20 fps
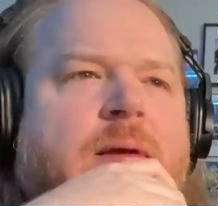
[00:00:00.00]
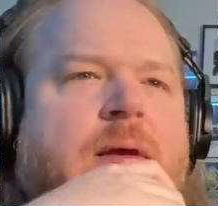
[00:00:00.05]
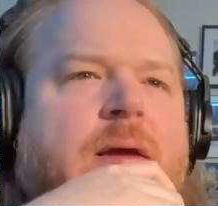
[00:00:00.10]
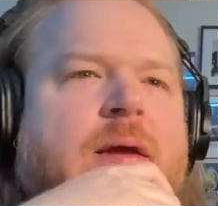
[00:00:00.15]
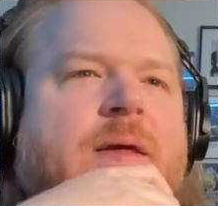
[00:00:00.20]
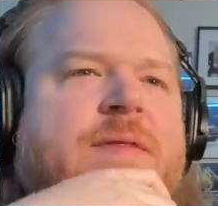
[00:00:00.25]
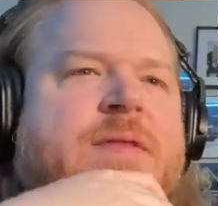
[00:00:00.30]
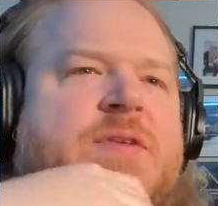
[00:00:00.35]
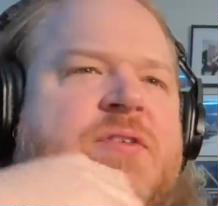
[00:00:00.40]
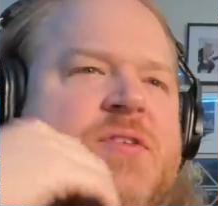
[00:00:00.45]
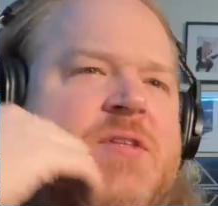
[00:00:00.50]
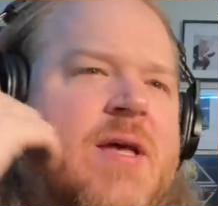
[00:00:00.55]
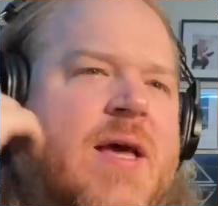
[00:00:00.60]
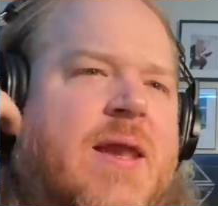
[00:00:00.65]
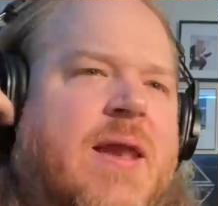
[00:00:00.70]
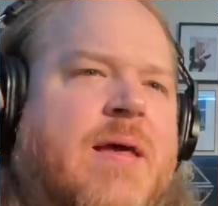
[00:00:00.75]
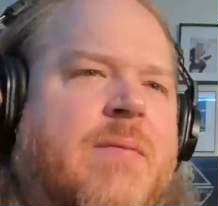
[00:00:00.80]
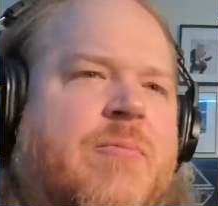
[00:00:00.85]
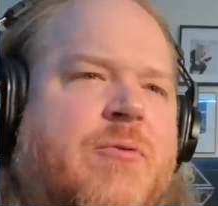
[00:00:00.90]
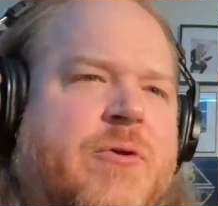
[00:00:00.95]
The
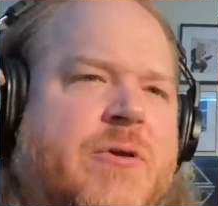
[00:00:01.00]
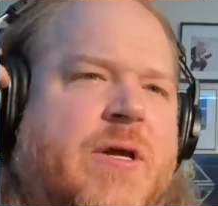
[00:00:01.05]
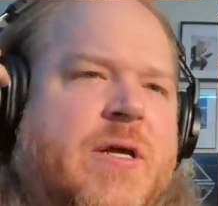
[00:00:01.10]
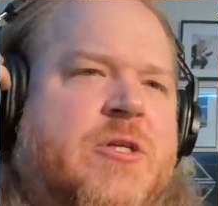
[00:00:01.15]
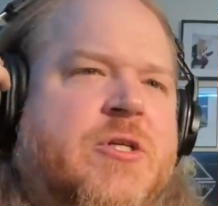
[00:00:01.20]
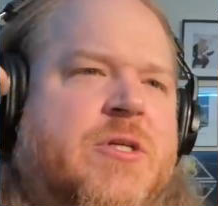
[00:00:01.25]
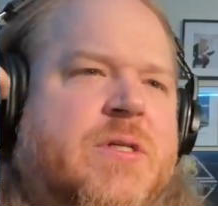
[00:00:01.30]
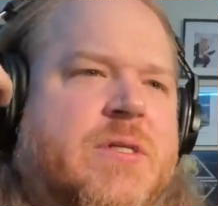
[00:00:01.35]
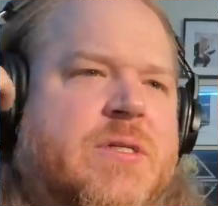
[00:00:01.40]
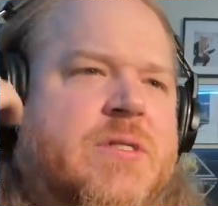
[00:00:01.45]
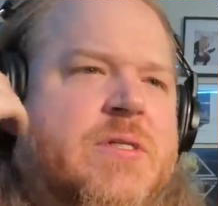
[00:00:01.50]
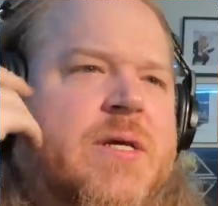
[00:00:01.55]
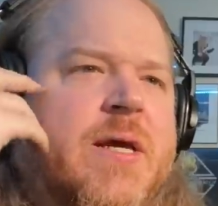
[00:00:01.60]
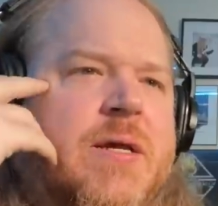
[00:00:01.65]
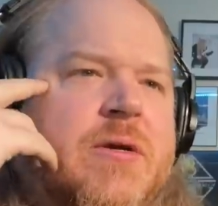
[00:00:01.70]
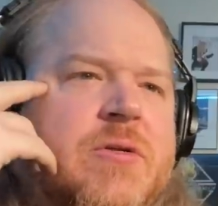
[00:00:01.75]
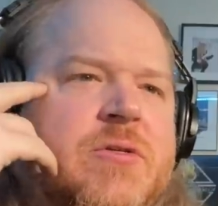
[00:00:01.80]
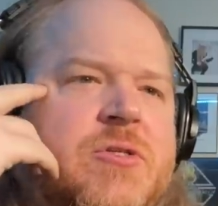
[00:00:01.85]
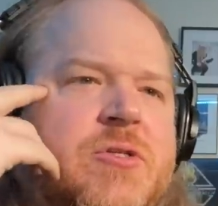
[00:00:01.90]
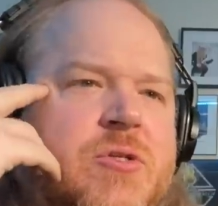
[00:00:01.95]
set and production
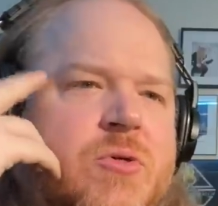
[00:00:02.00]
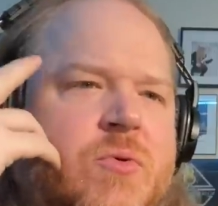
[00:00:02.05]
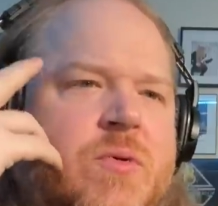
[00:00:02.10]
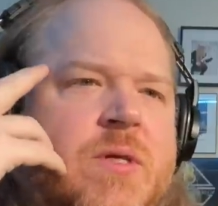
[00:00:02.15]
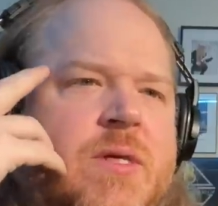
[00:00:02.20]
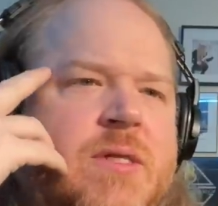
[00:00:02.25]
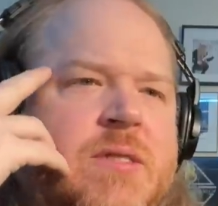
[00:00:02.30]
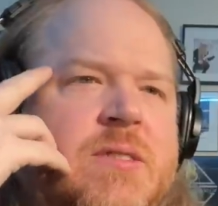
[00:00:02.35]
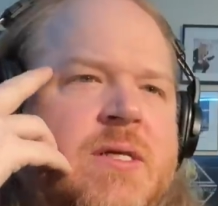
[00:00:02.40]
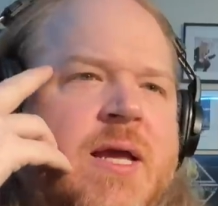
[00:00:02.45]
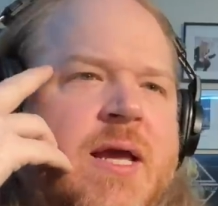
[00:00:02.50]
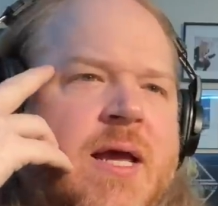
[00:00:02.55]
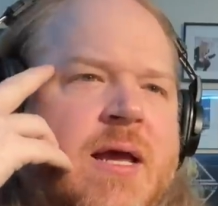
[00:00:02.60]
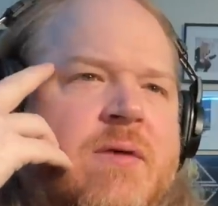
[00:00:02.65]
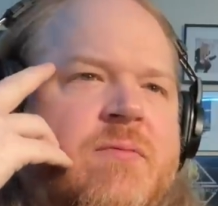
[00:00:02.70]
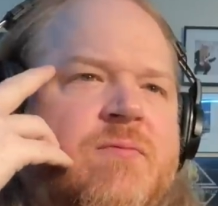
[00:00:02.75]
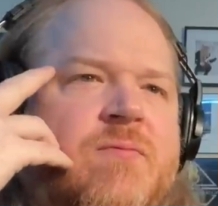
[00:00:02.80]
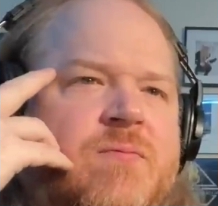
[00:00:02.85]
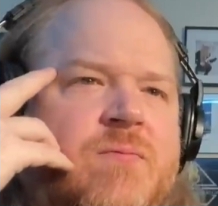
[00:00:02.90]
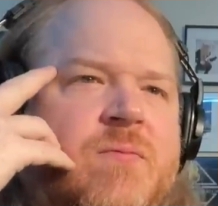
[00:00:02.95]
designers do need to
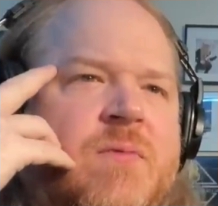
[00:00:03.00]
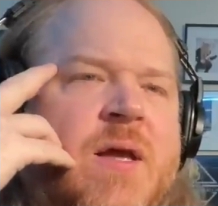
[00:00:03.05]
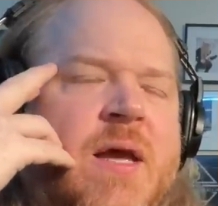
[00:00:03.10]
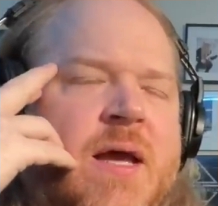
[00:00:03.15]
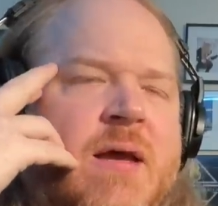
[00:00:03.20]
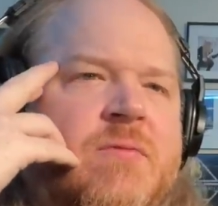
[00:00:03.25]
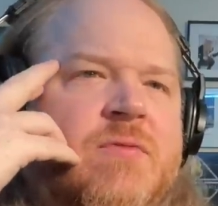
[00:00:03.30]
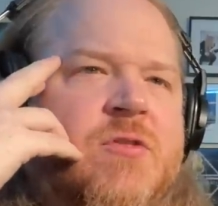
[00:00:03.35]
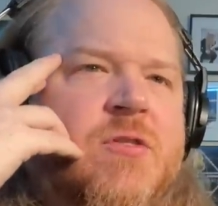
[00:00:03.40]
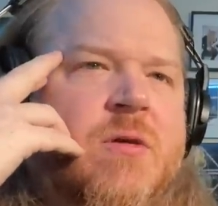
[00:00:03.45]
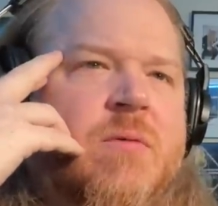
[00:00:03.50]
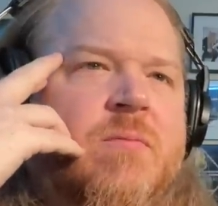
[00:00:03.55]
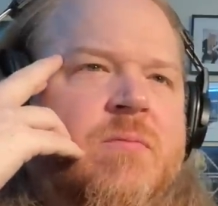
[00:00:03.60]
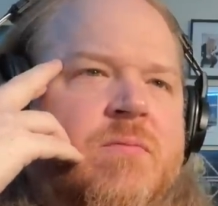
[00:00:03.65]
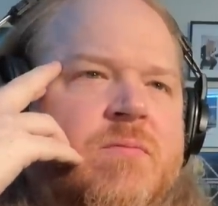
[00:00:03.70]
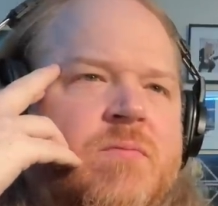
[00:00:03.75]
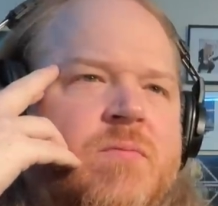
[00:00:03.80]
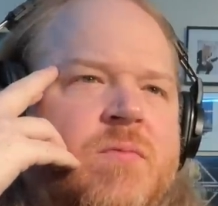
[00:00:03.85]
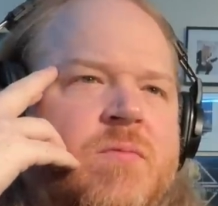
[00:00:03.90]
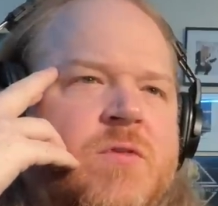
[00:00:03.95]
have
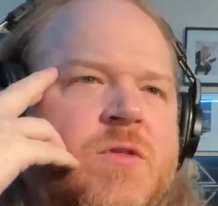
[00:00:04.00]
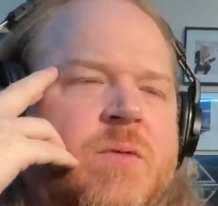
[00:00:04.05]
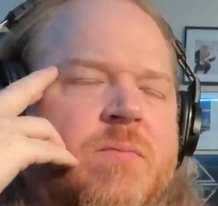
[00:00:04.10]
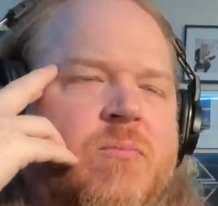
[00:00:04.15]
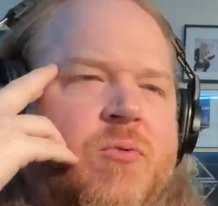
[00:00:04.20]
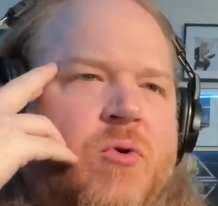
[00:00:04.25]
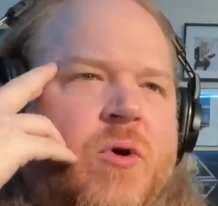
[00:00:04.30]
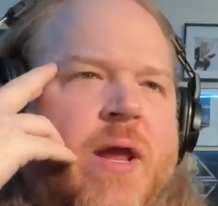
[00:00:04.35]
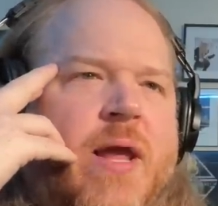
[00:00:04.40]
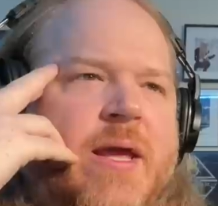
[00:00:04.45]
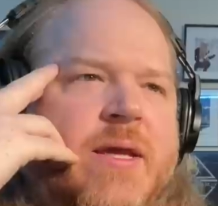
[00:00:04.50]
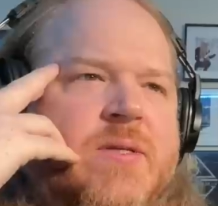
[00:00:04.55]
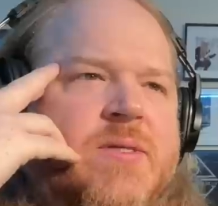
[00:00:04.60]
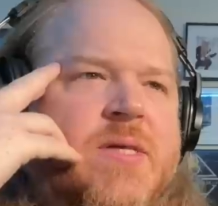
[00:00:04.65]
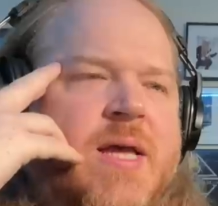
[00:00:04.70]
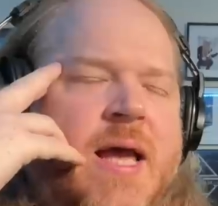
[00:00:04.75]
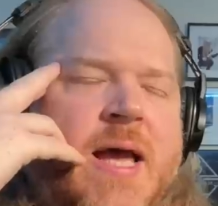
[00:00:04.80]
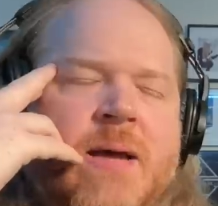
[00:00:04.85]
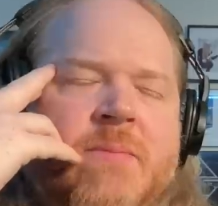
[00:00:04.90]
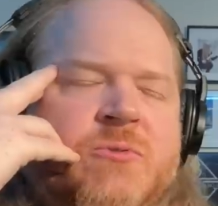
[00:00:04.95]
some praise,
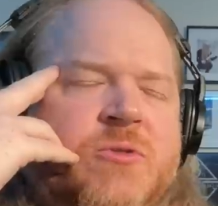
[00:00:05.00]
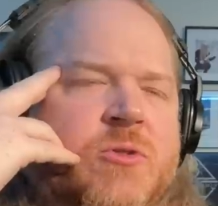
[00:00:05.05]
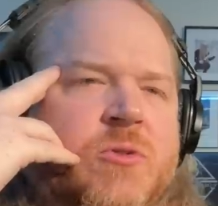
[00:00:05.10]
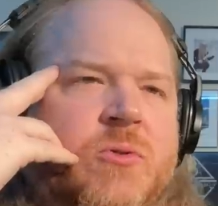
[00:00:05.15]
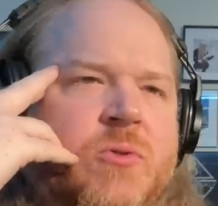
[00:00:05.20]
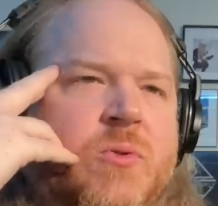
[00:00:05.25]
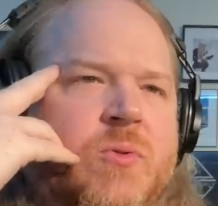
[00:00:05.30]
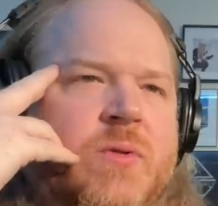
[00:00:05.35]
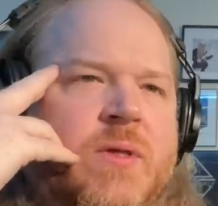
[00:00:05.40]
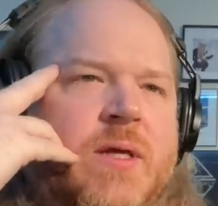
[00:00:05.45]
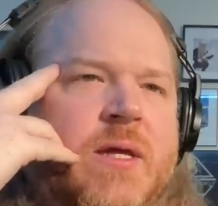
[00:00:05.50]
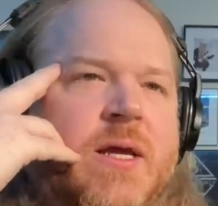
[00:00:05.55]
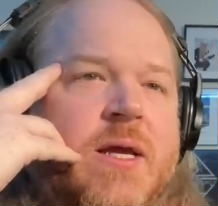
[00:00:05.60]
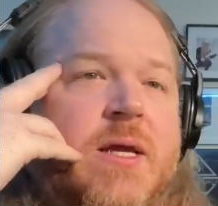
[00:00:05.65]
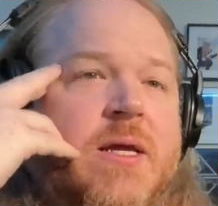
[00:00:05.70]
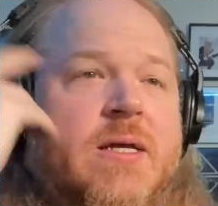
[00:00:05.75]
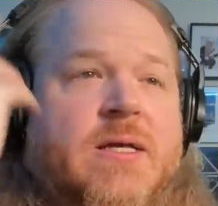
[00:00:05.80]
absolutely,